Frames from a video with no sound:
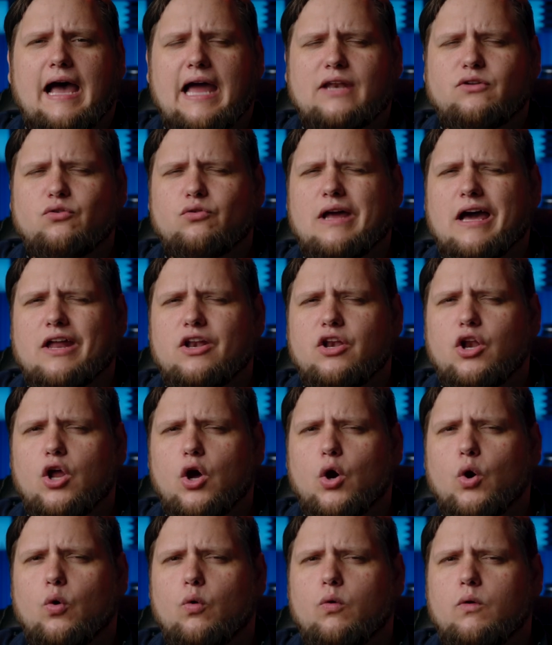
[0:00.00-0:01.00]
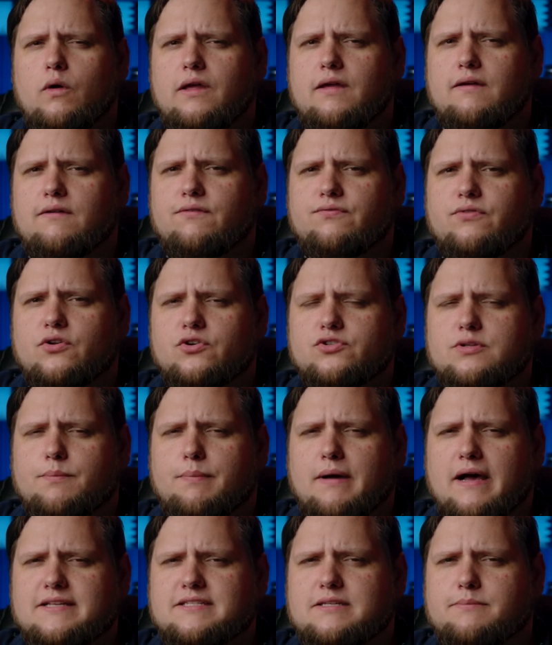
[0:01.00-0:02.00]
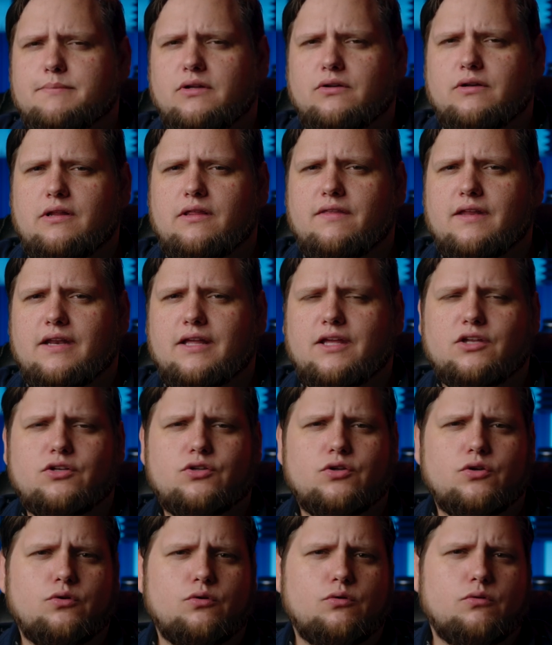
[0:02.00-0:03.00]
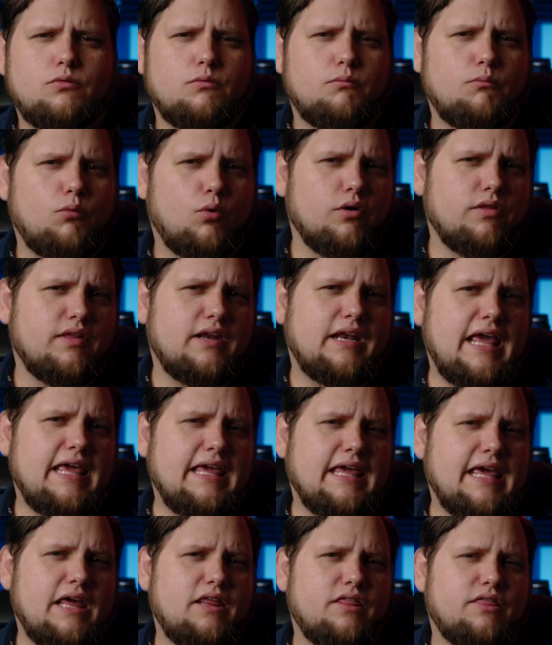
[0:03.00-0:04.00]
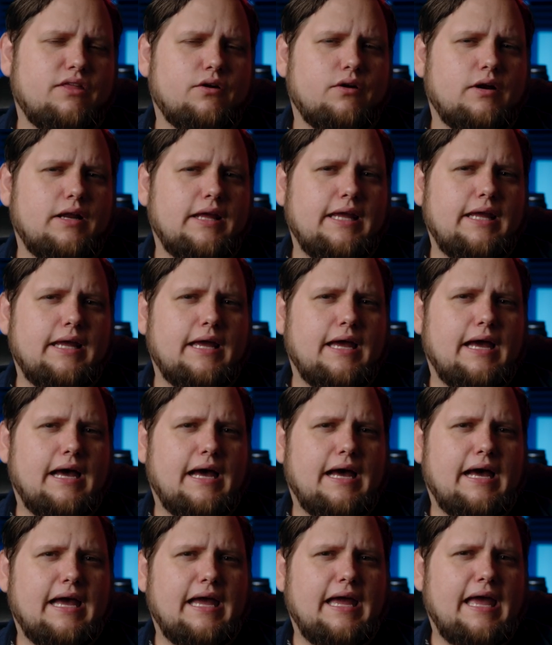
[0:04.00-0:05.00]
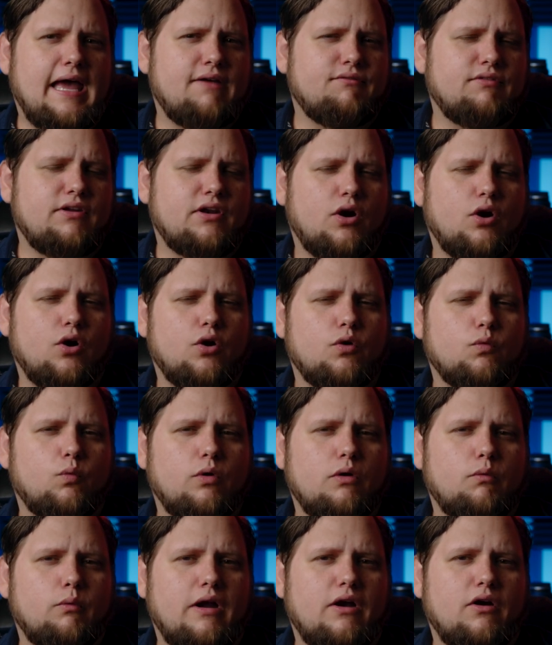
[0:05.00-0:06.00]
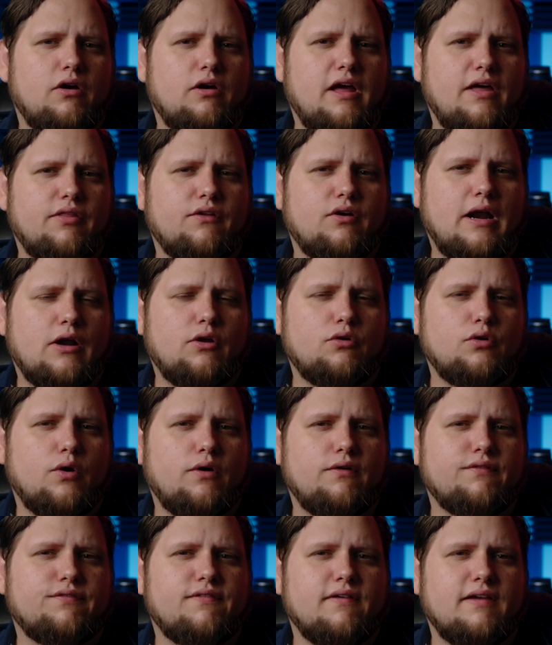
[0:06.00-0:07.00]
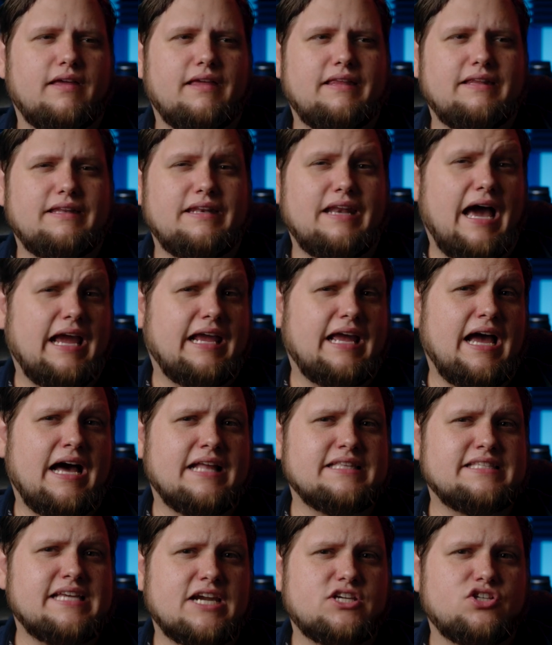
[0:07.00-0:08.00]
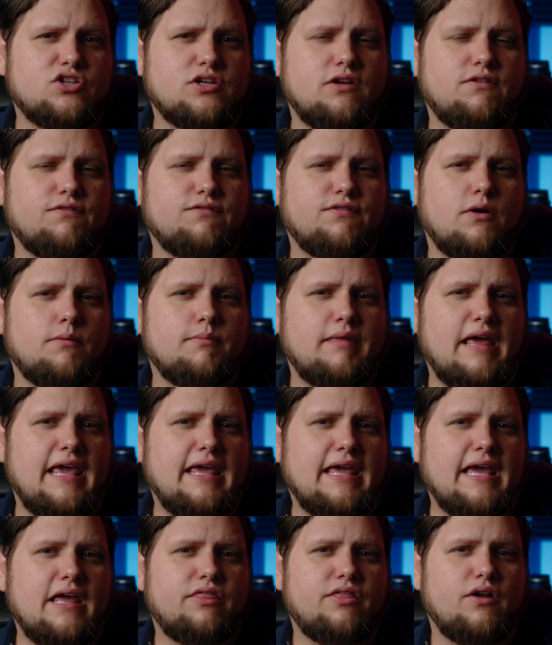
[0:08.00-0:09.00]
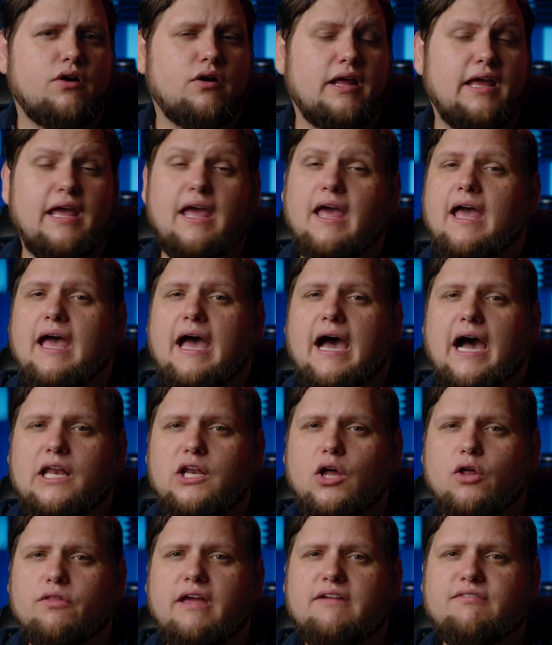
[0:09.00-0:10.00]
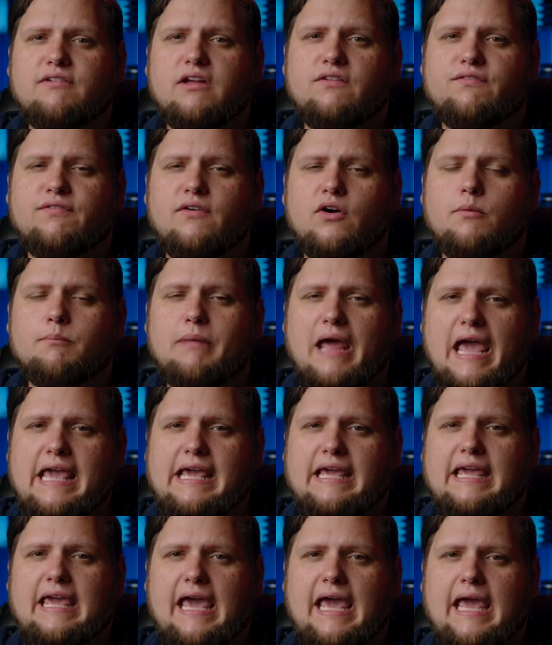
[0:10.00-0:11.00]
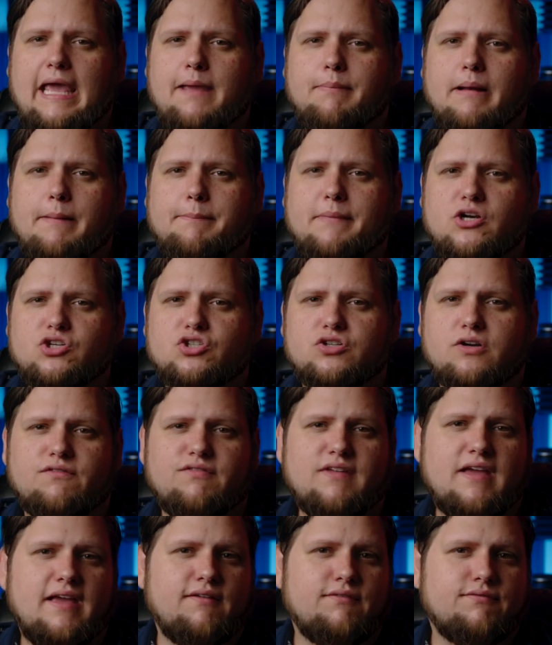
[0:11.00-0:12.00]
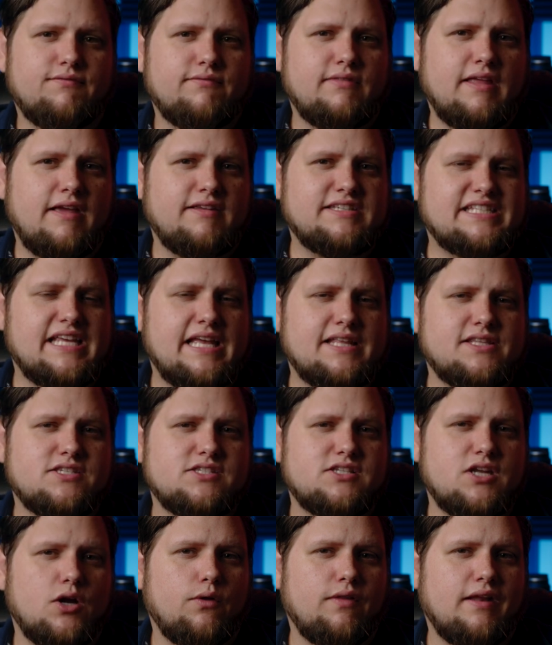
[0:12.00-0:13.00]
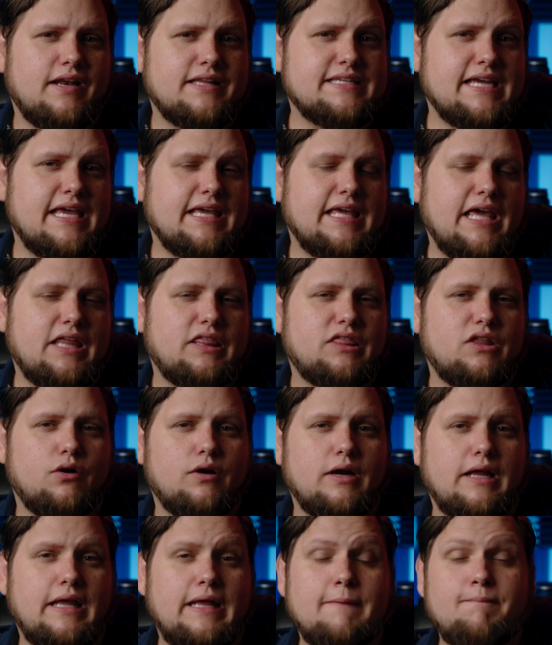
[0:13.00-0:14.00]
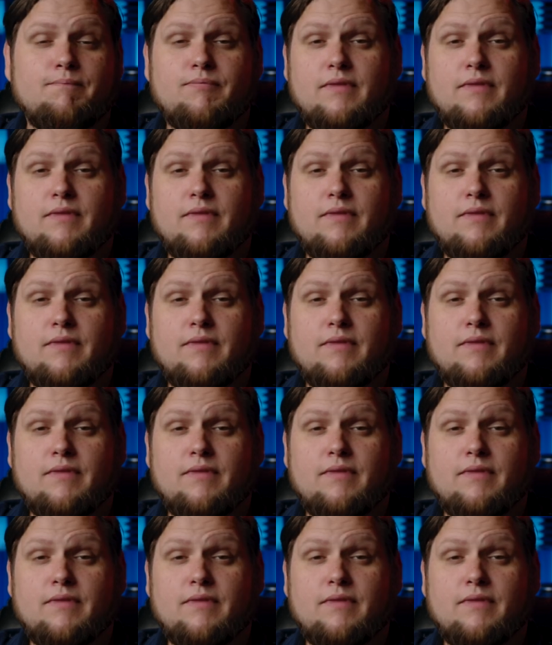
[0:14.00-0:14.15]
I do not know if there's a possibility that it could do more than 8K 30. I haven't heard one way or another. I don't know if Nikon's actually confirmed the 8K30. I know they've confirmed 8K, but I'm not sure if they set in stone that it's 8K30.